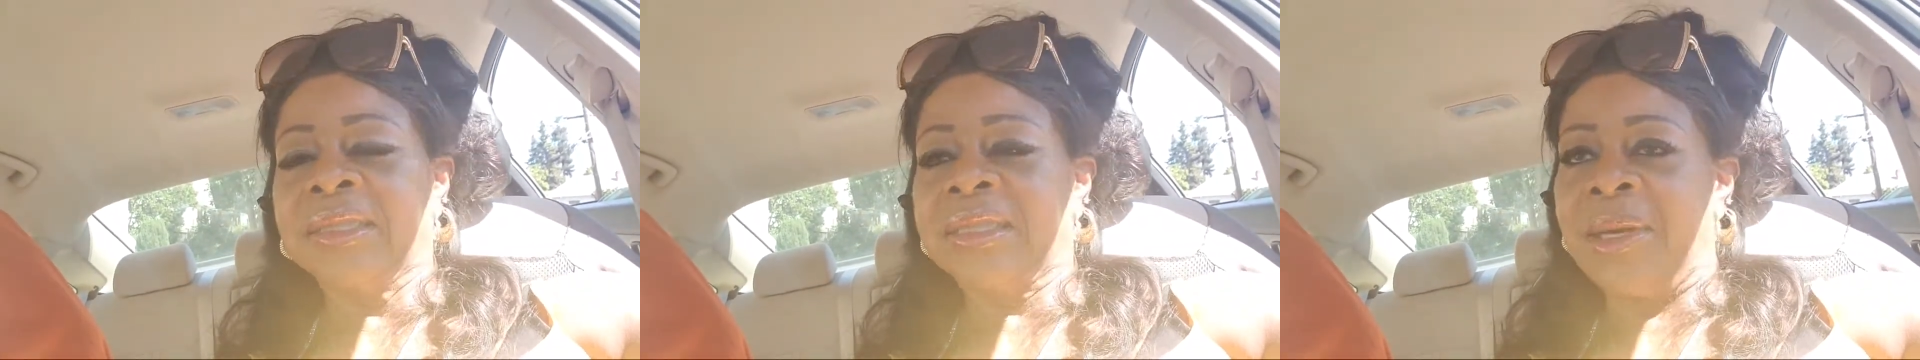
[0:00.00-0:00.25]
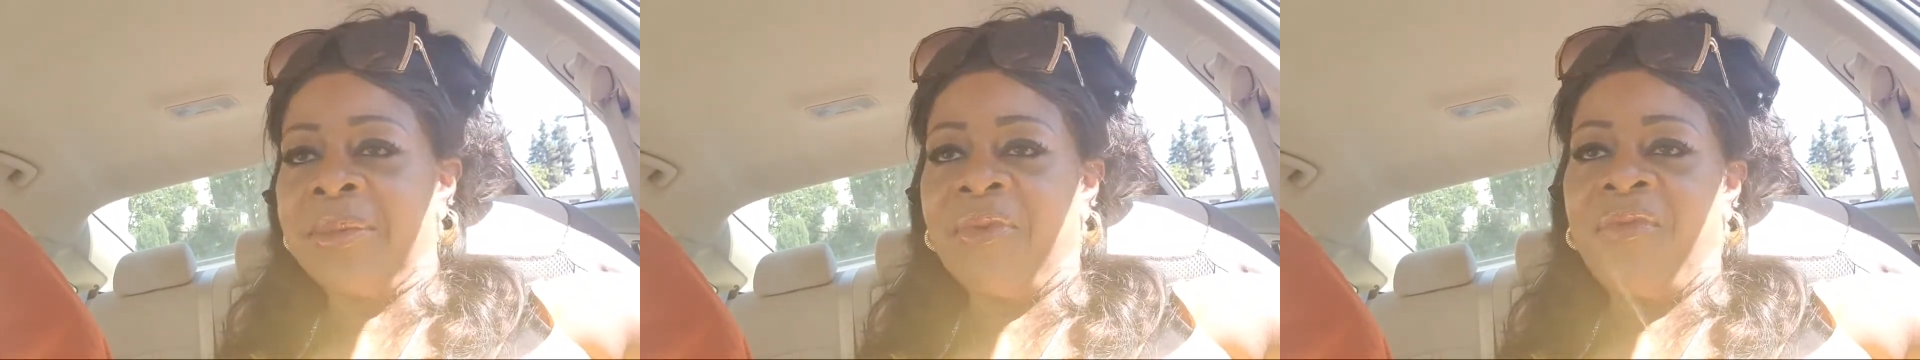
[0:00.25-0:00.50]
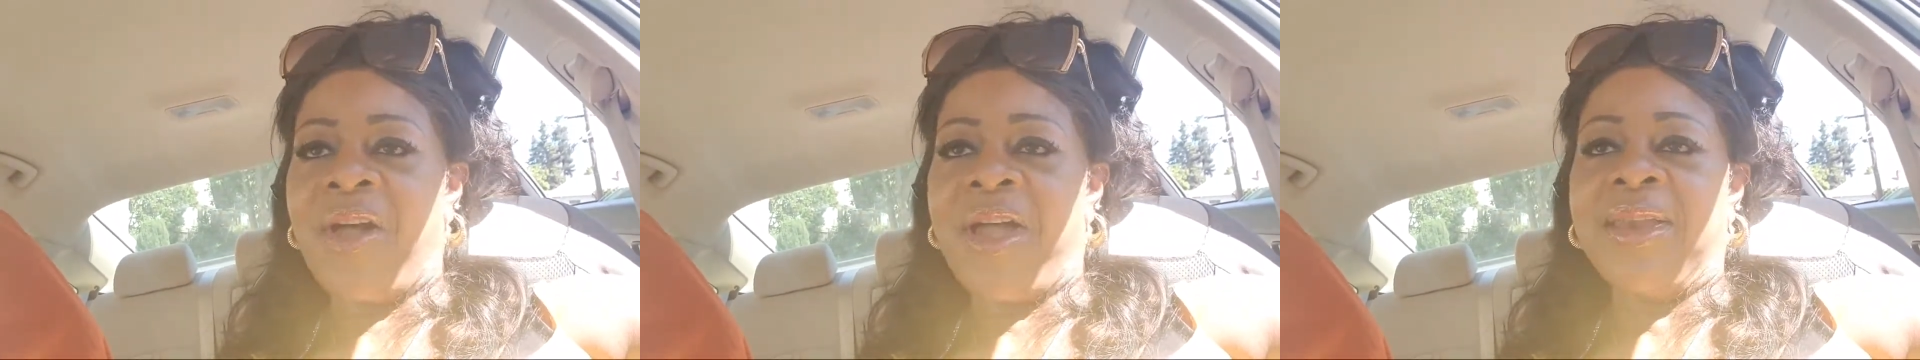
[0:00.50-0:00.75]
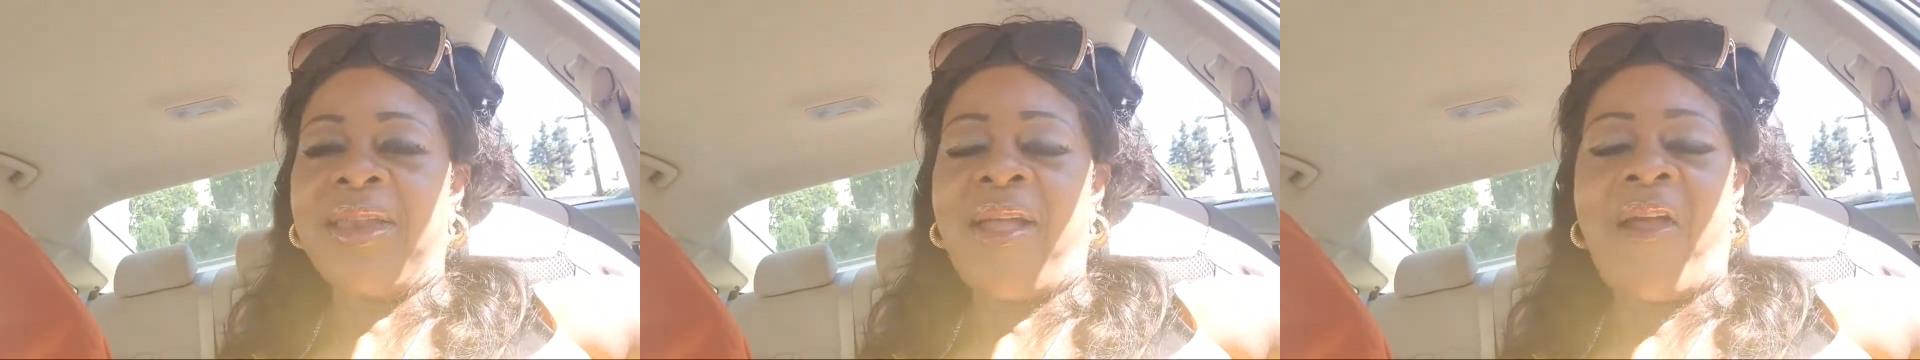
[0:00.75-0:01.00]
come to
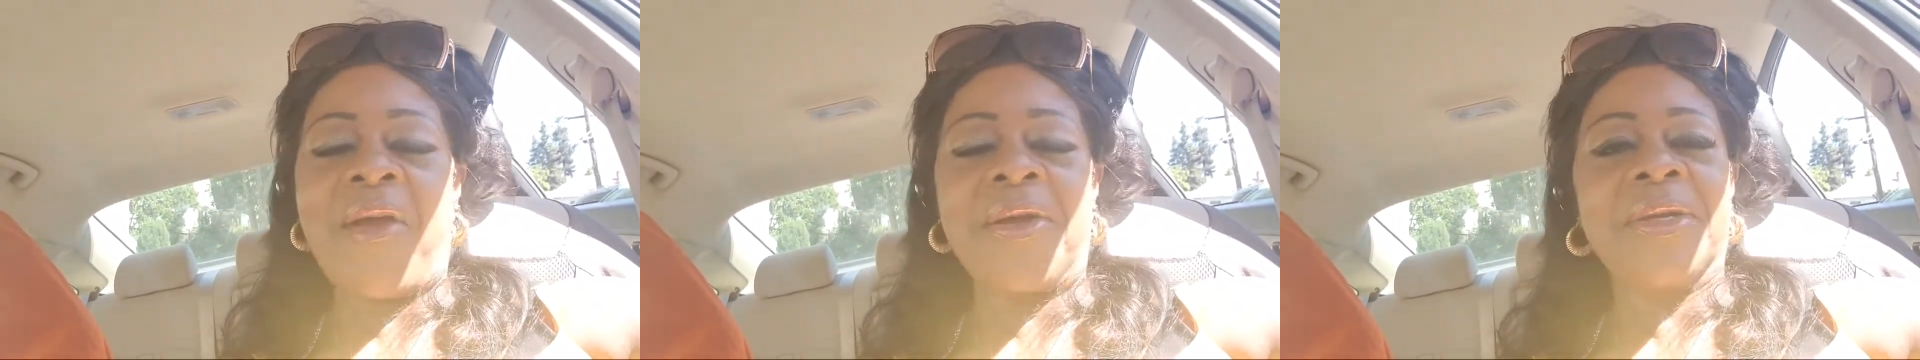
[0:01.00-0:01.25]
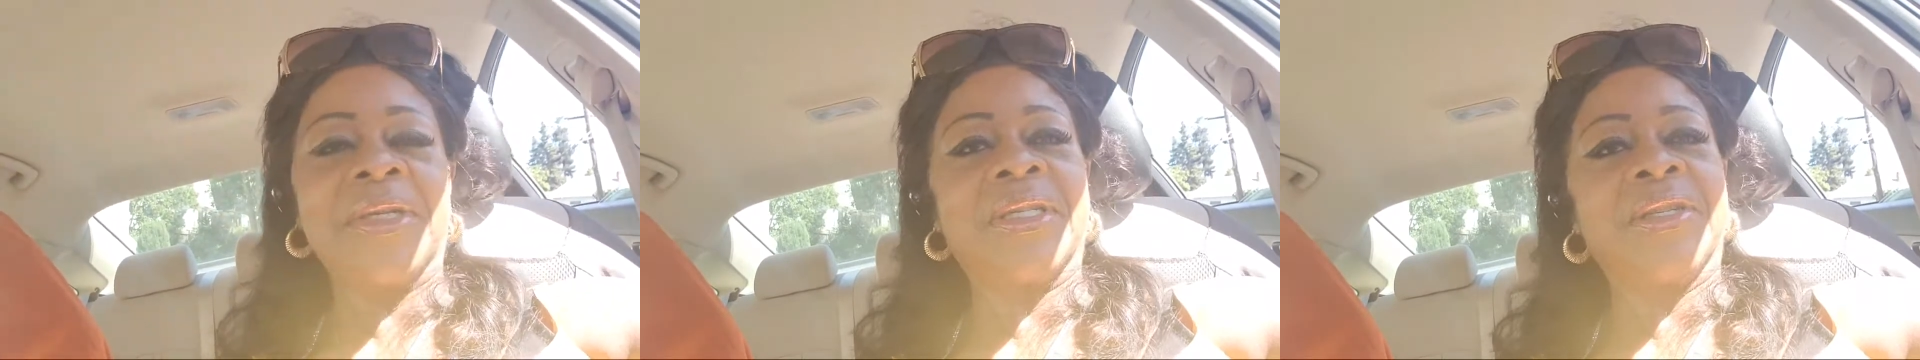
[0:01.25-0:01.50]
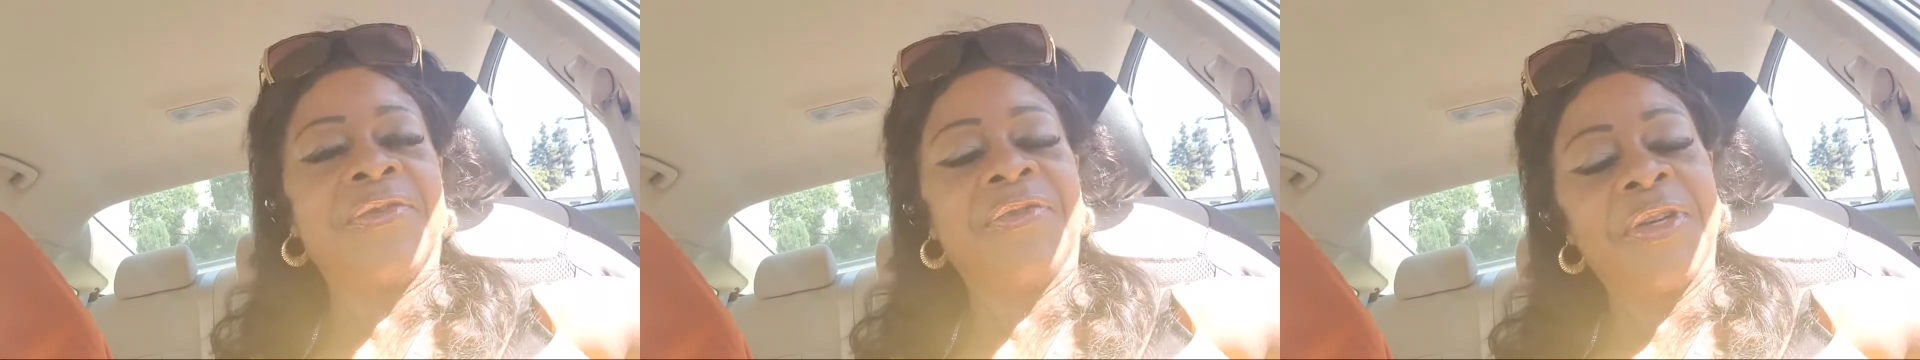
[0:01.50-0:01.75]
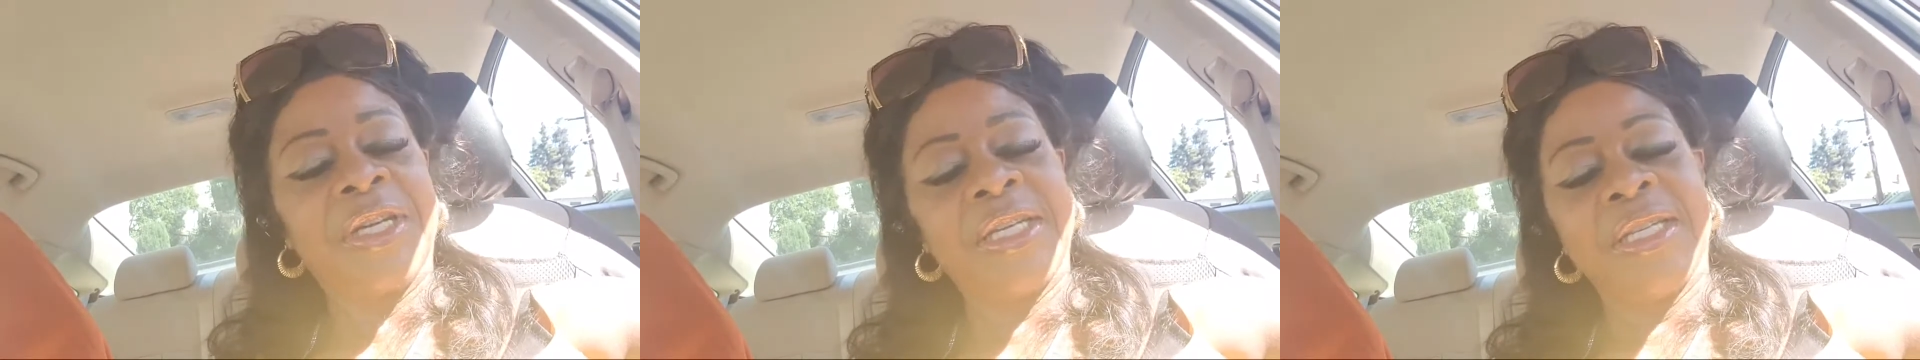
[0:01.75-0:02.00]
find out, a good
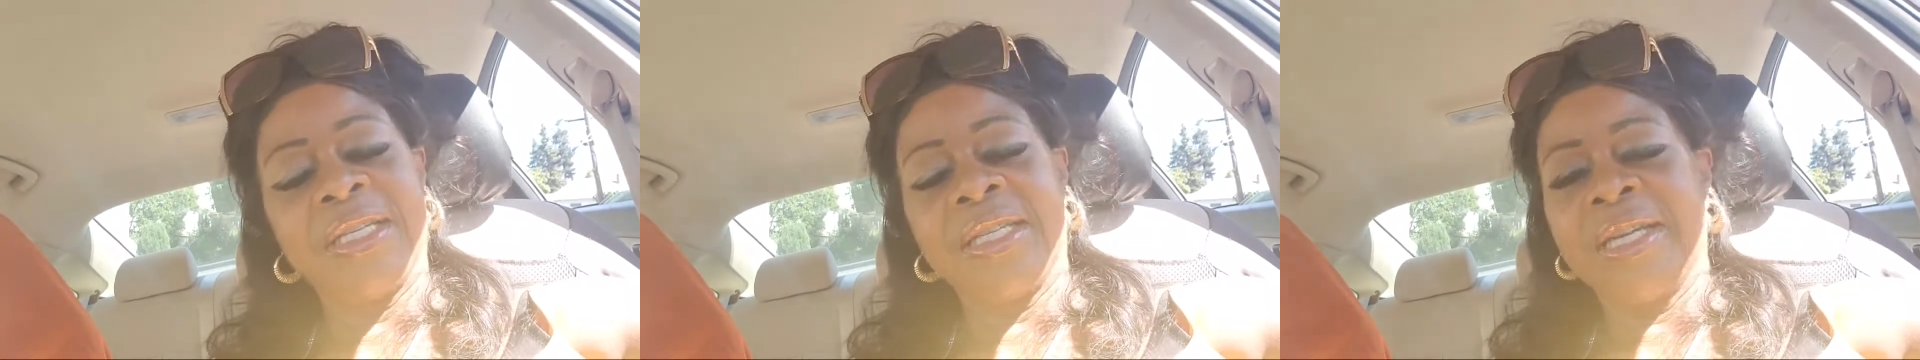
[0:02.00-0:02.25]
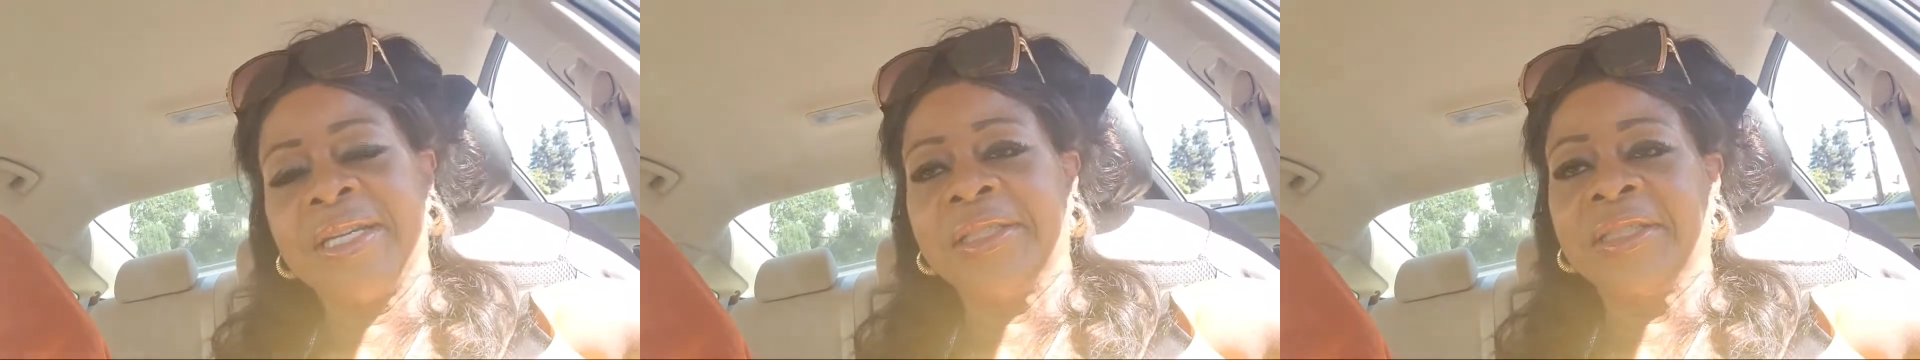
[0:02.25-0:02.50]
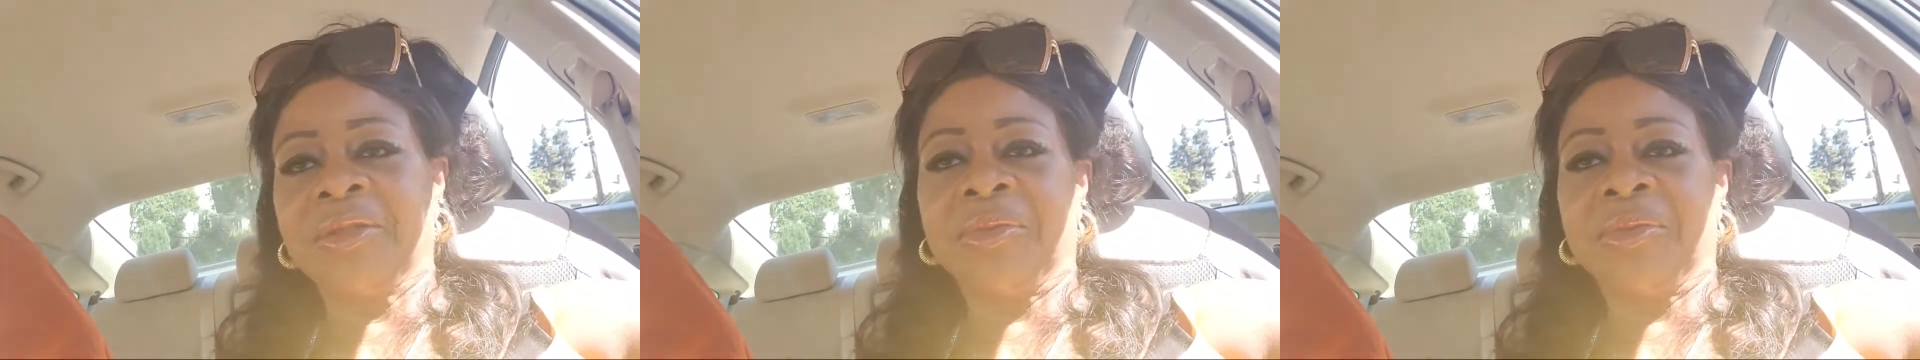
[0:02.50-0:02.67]
friend of theirs